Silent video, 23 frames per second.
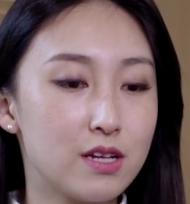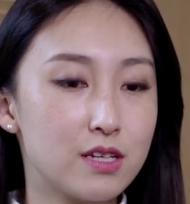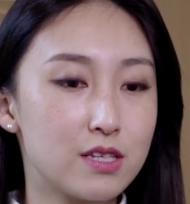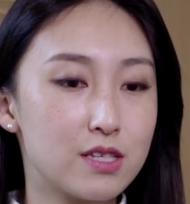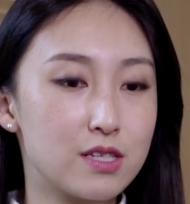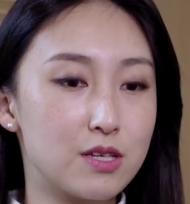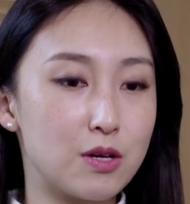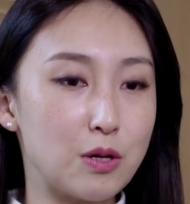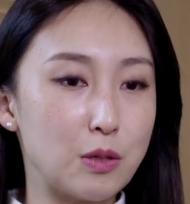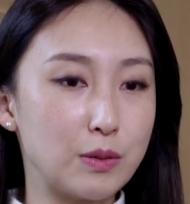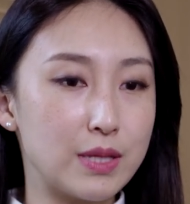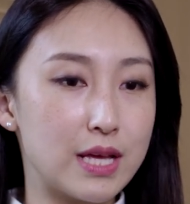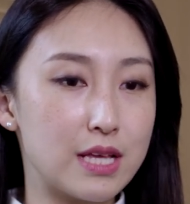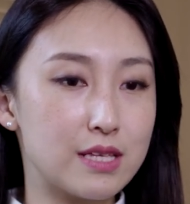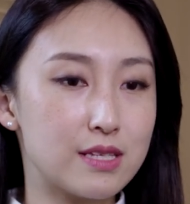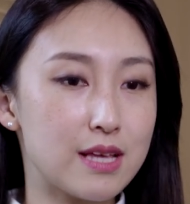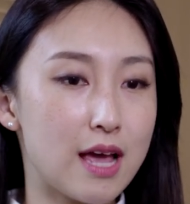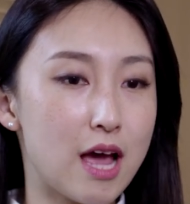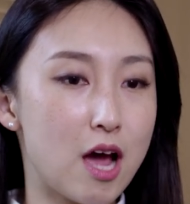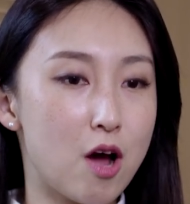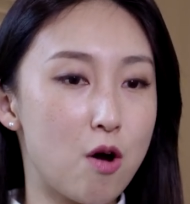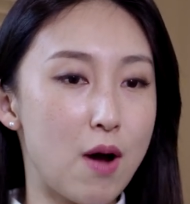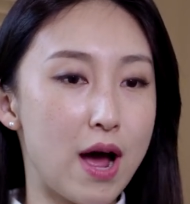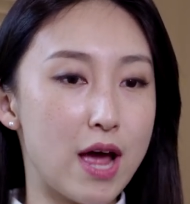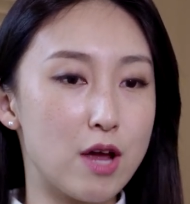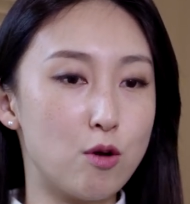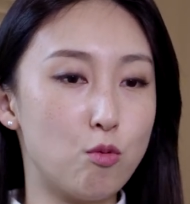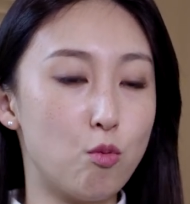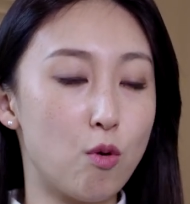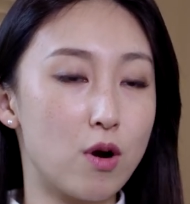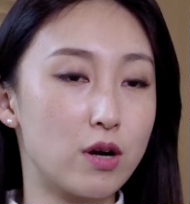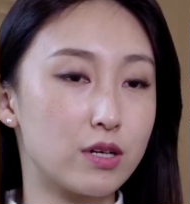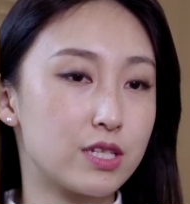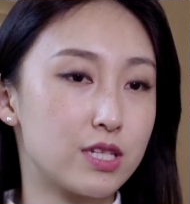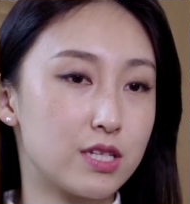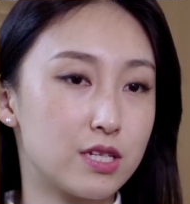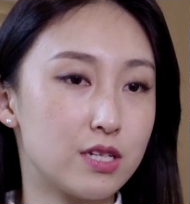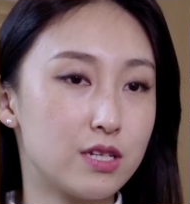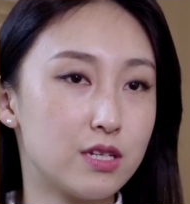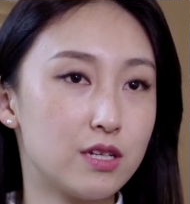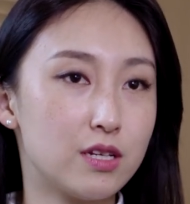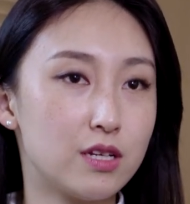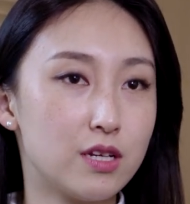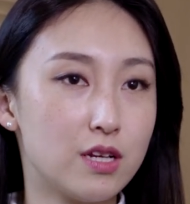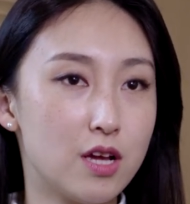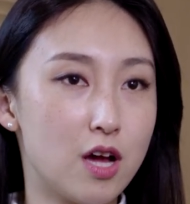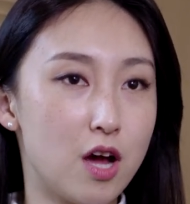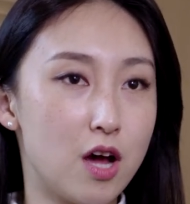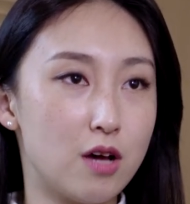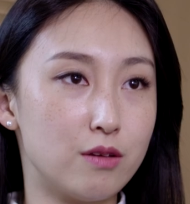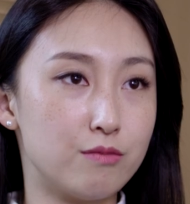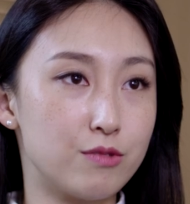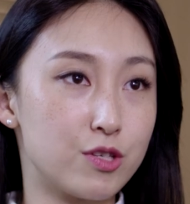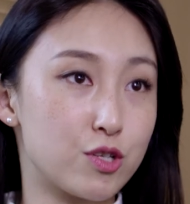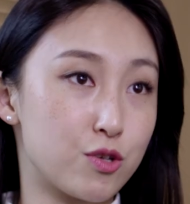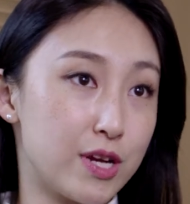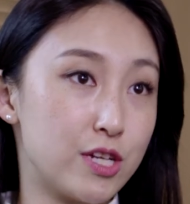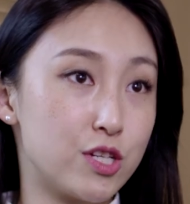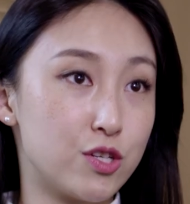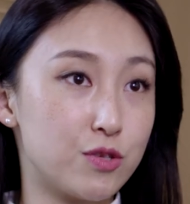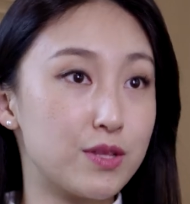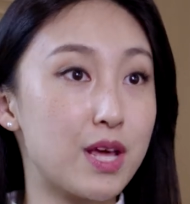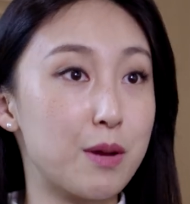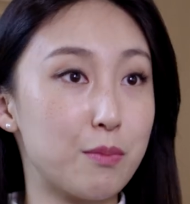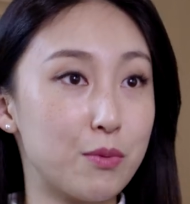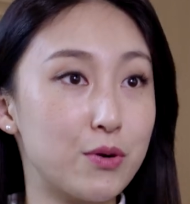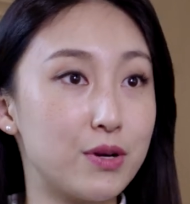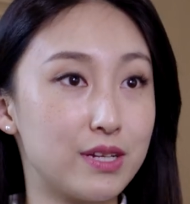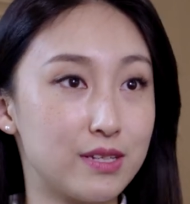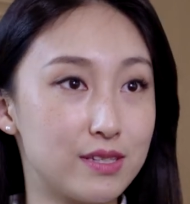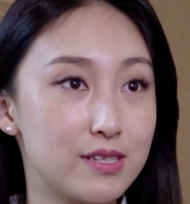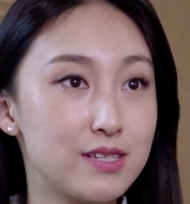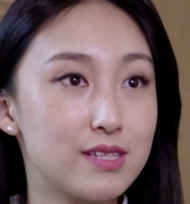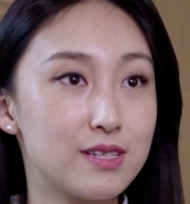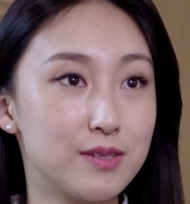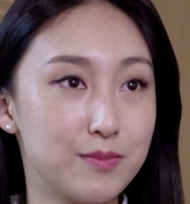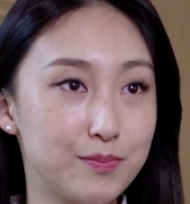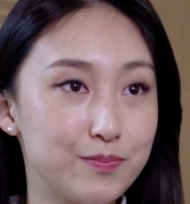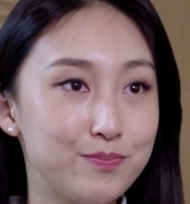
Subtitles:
So that's how I worked straight to that point.